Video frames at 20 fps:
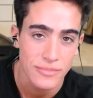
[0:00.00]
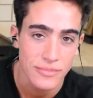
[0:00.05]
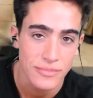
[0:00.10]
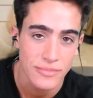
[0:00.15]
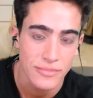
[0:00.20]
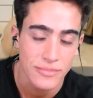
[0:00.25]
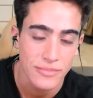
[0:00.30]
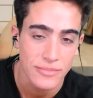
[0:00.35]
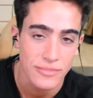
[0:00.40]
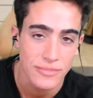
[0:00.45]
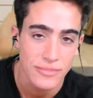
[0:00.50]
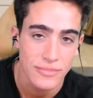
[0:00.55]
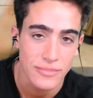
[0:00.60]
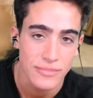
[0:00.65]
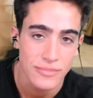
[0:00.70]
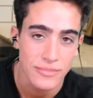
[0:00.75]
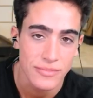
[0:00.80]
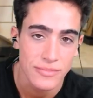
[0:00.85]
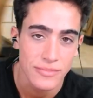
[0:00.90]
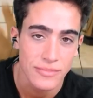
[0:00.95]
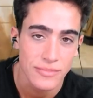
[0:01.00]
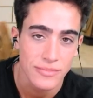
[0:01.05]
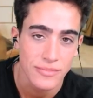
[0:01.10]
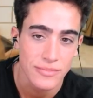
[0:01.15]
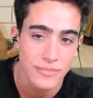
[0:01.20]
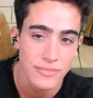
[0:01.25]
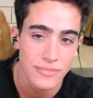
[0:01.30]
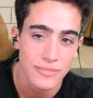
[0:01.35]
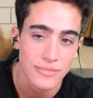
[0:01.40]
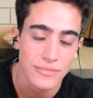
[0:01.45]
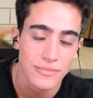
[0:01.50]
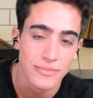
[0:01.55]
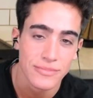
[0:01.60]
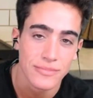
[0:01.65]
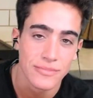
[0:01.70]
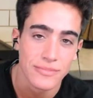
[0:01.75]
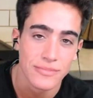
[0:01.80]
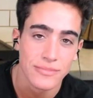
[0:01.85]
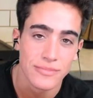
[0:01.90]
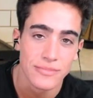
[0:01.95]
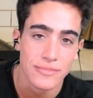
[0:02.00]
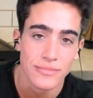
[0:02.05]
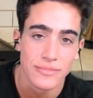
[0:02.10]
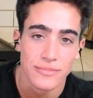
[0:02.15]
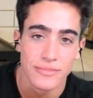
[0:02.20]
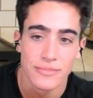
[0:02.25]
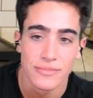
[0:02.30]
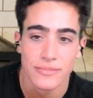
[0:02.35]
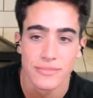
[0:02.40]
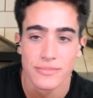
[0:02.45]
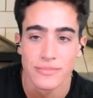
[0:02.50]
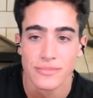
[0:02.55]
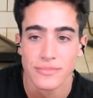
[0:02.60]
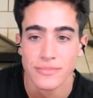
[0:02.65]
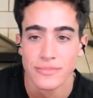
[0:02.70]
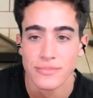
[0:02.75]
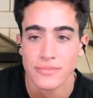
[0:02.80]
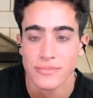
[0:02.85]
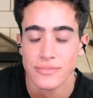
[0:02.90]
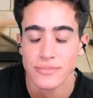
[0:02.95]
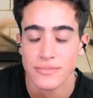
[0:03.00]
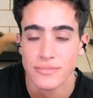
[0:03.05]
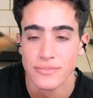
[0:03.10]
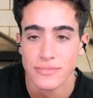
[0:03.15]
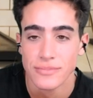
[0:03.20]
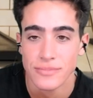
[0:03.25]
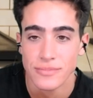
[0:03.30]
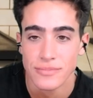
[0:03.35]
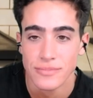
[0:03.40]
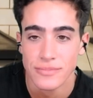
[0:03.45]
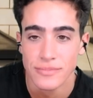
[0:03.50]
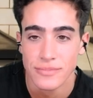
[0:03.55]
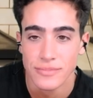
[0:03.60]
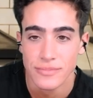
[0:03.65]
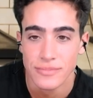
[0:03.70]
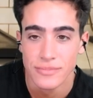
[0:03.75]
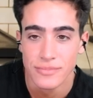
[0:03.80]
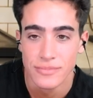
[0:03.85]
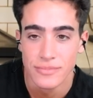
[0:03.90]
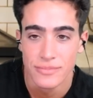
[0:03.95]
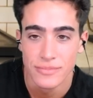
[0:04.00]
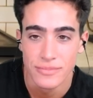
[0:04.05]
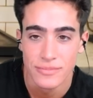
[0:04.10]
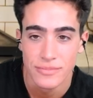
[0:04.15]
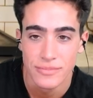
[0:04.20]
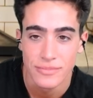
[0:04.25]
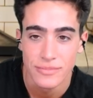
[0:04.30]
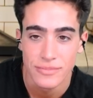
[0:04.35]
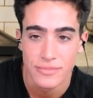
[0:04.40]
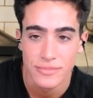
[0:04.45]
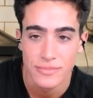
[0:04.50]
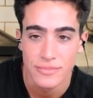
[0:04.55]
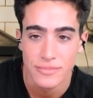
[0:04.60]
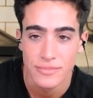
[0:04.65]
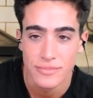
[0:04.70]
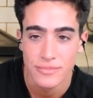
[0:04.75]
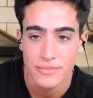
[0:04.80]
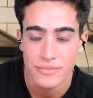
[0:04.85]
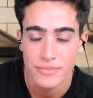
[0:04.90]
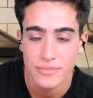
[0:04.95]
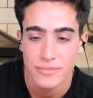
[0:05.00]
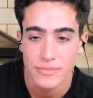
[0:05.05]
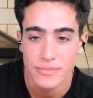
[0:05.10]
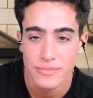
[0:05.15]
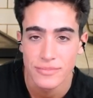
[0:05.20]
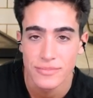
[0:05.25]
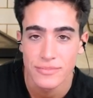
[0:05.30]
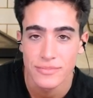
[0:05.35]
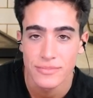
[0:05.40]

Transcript: (silent)